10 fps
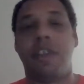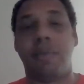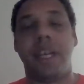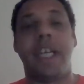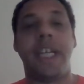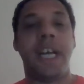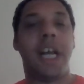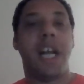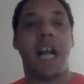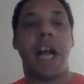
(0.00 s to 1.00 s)
To me,
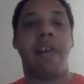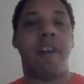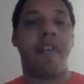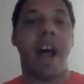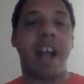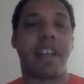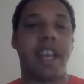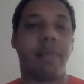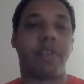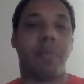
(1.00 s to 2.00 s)
If I had to
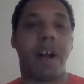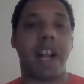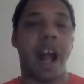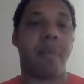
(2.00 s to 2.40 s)
keep somebody,